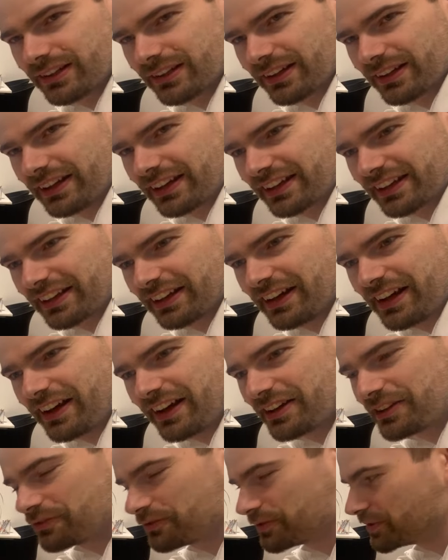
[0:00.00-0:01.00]
like
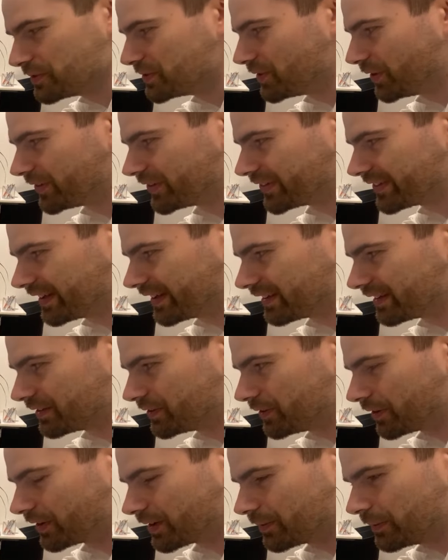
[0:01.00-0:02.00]
if you don't send a
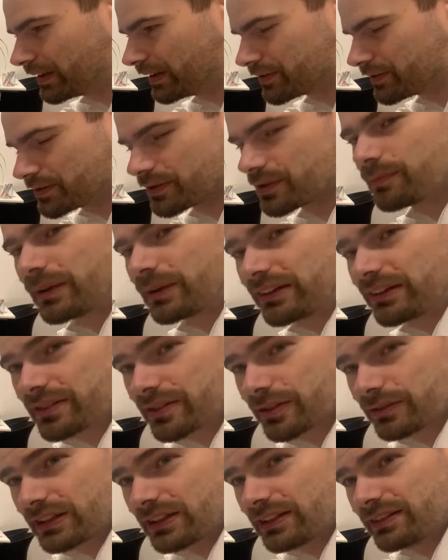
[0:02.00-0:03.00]
document to the Ministry
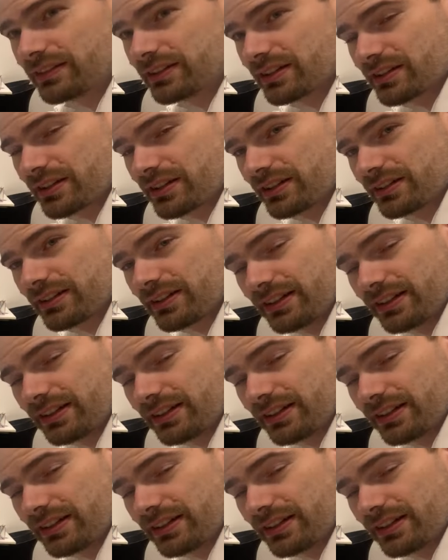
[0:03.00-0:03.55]
of the Interior